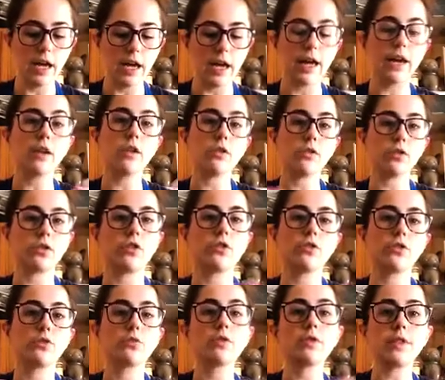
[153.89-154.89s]
and it'll start
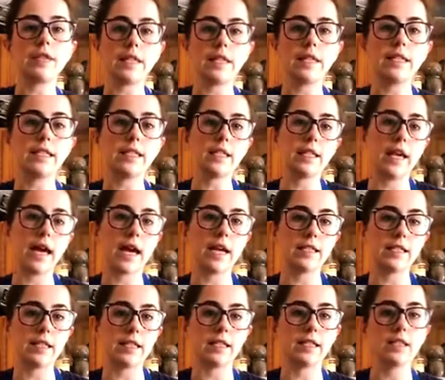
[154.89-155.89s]
to release
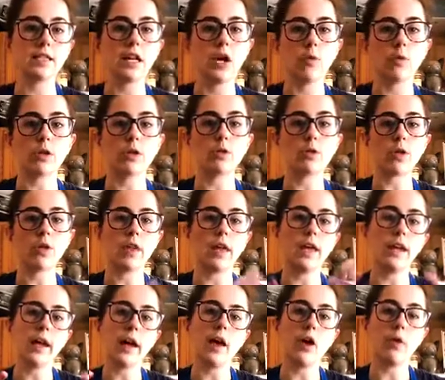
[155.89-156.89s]
gases, which will
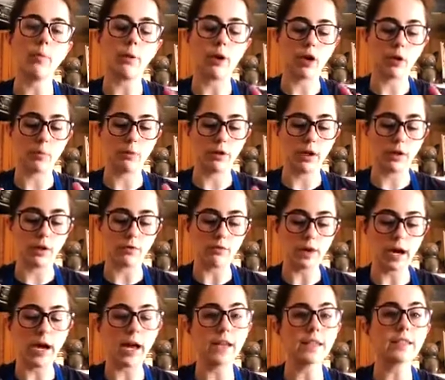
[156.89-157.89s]
then help our bread
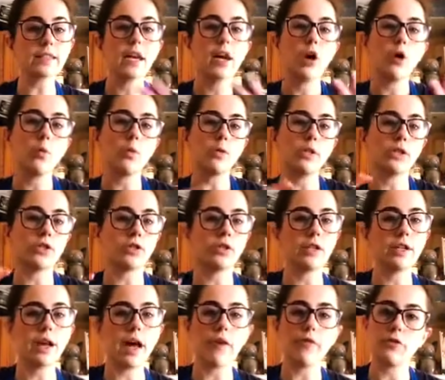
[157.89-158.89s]
rise. We
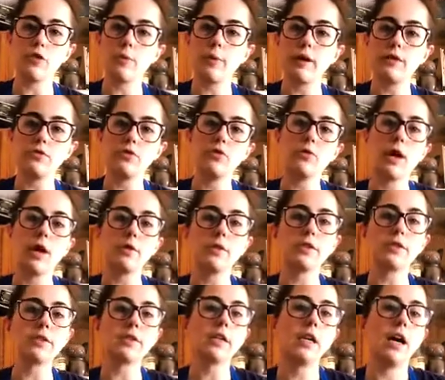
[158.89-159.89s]
should, after about 2
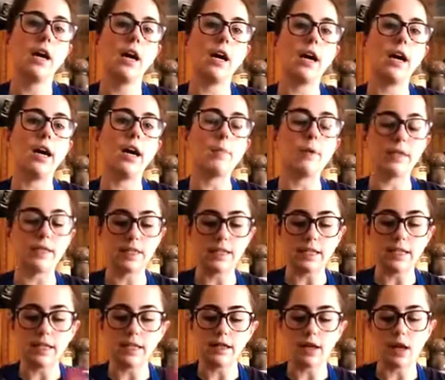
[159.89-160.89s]
hours,
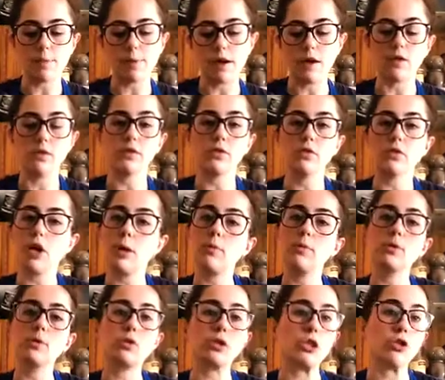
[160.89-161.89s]
see it about
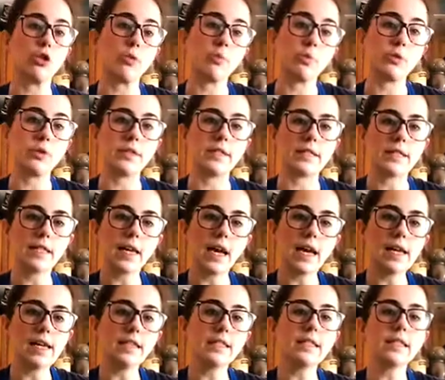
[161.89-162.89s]
double or triple in
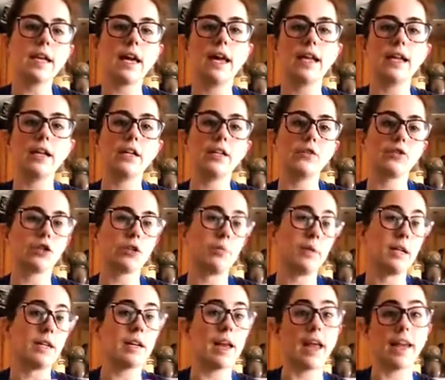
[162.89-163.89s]
size, and it should be
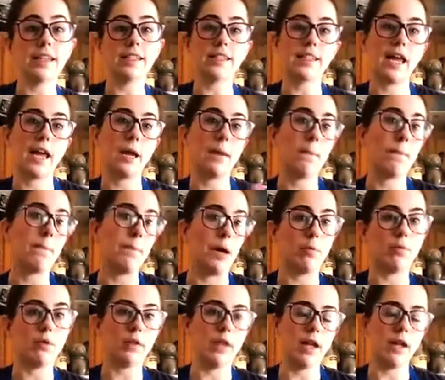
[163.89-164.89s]
nice and
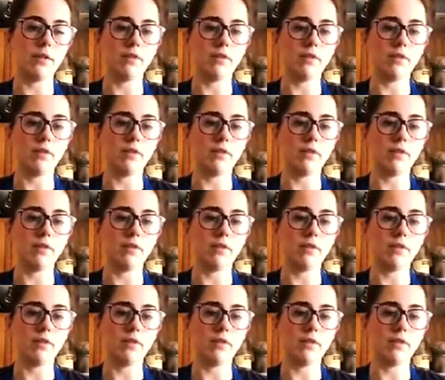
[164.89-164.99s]
bubbly,